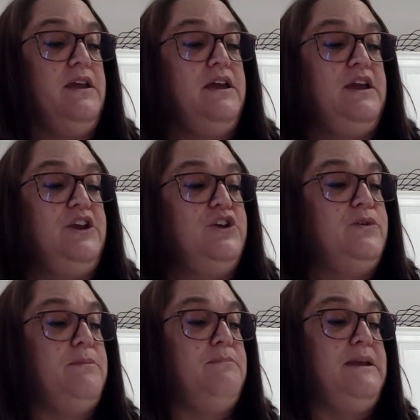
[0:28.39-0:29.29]
he knew
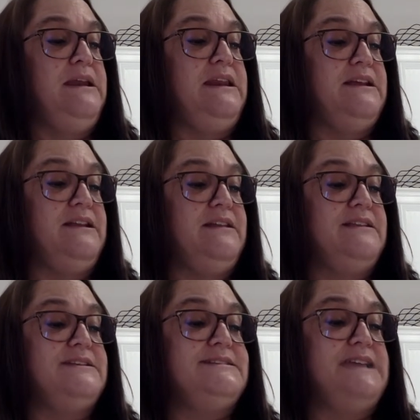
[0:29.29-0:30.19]
immediately that
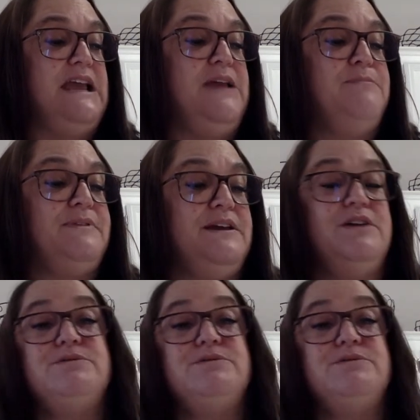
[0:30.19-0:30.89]
the same thing